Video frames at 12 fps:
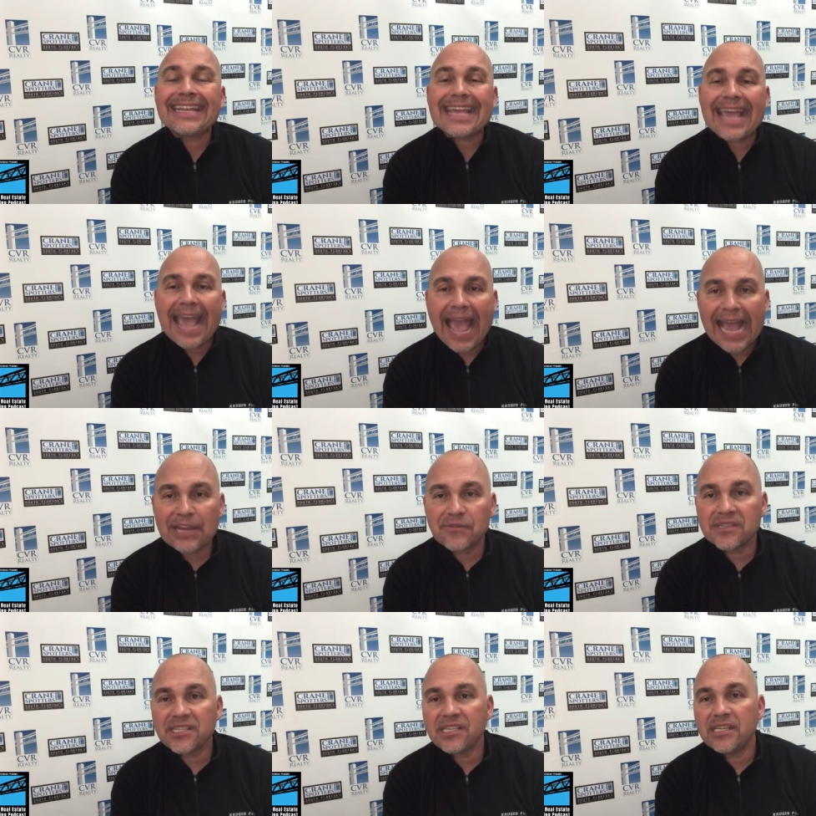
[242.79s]
and the
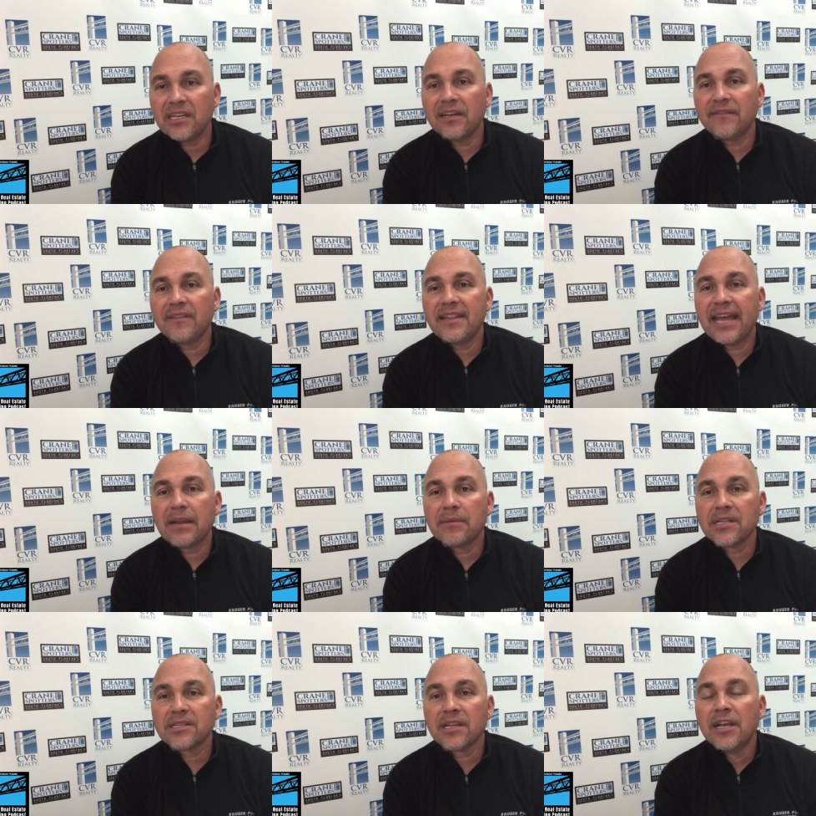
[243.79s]
accuracy of the
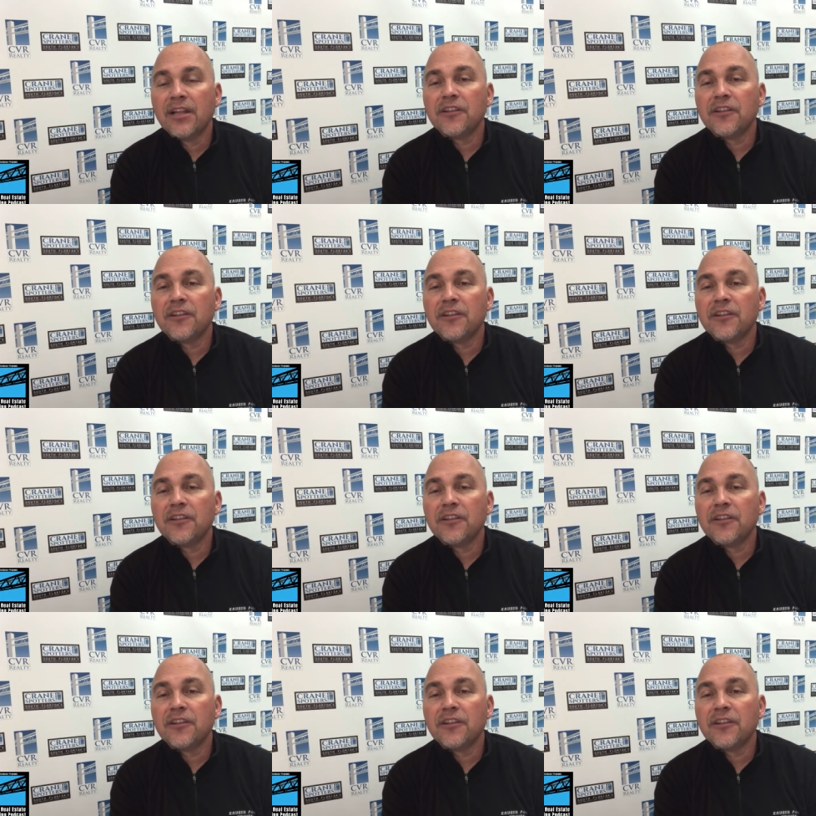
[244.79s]
database,